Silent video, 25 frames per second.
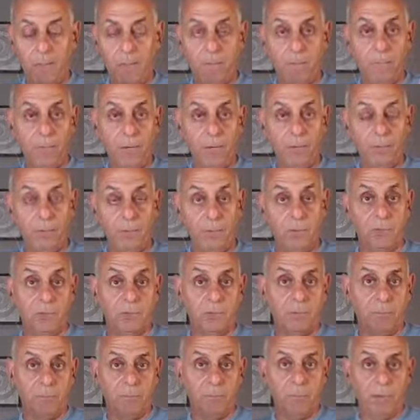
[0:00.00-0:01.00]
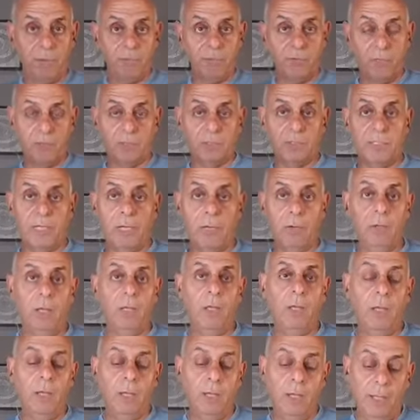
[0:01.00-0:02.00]
barriers and buffers. Now,
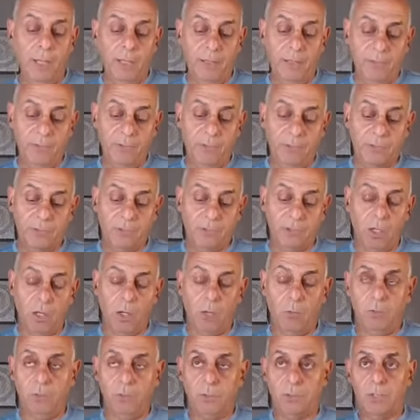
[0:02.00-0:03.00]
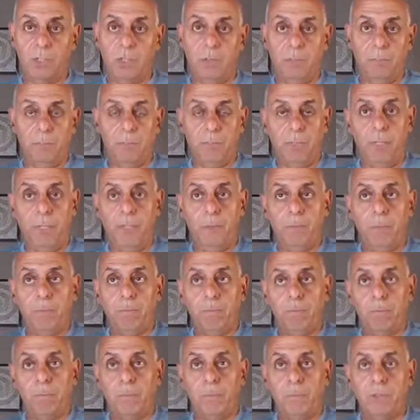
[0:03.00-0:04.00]
there's always going to be,
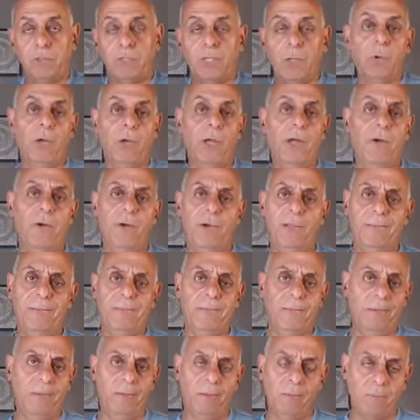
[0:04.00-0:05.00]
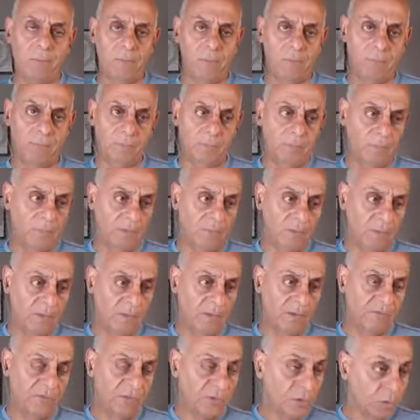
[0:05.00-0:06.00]
you say, well, Harry,
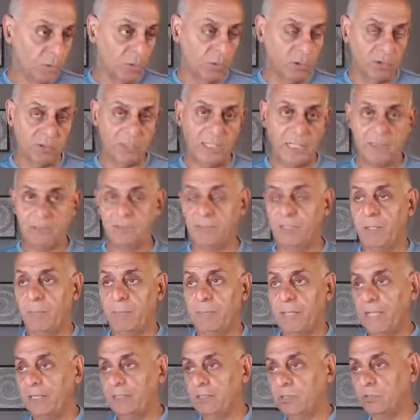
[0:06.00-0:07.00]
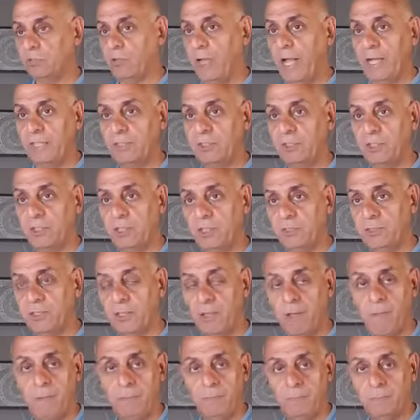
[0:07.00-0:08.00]
a funeral is not the same kind of distraction
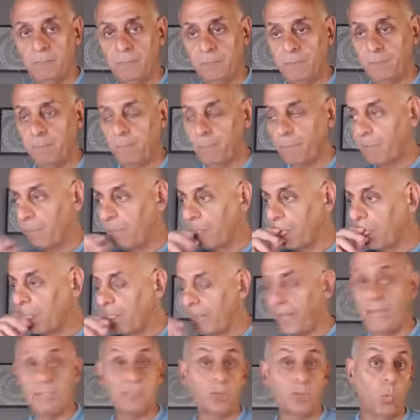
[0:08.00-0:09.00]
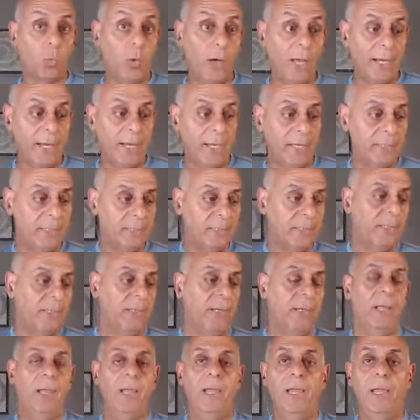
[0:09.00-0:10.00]
as a wedding.
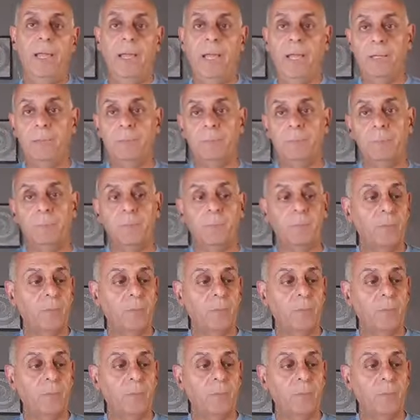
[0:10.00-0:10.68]
And